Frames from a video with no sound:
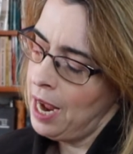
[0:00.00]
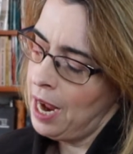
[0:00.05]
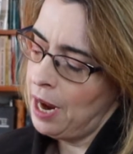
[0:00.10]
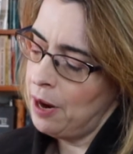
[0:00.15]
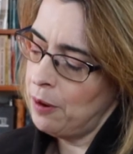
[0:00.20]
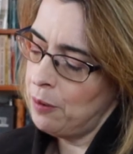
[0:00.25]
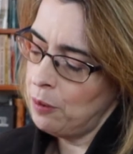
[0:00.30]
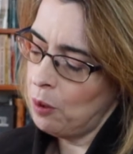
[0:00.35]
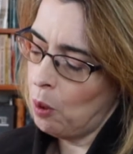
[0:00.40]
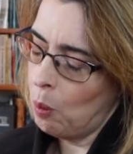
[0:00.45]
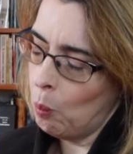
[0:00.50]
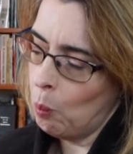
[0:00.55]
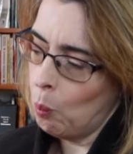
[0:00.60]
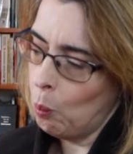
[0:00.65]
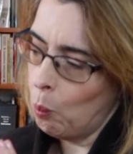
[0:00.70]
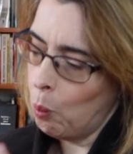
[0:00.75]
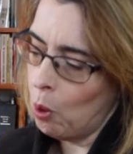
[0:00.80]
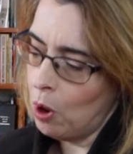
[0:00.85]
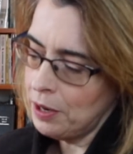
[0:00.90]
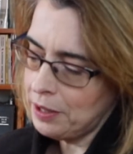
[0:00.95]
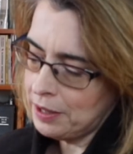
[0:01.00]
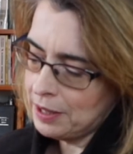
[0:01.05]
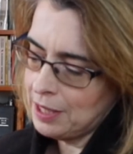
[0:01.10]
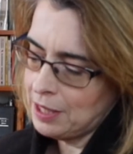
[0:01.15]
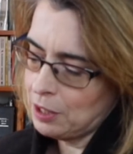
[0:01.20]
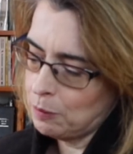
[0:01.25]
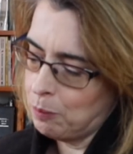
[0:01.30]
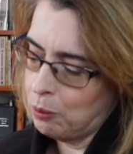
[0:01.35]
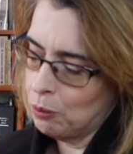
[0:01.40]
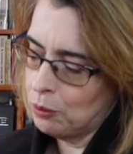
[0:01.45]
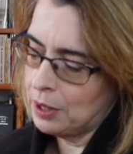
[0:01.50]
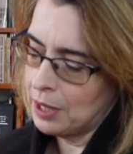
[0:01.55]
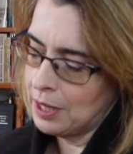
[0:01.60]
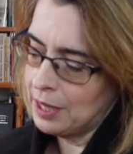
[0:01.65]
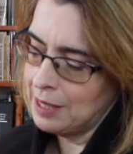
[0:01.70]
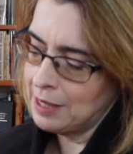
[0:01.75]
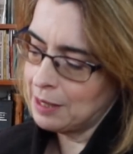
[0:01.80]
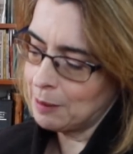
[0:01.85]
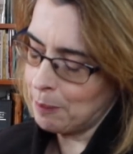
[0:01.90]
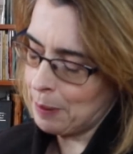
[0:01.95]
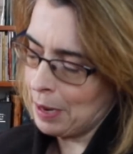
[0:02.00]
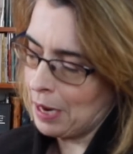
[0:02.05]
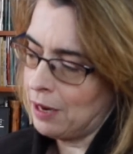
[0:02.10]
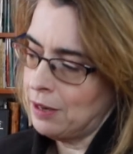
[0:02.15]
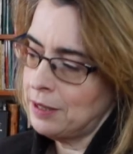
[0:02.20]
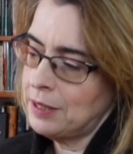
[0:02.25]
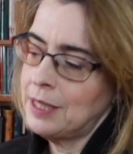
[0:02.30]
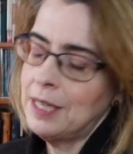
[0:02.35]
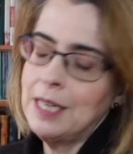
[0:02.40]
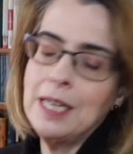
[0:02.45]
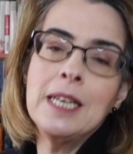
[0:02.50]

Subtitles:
And what this book is about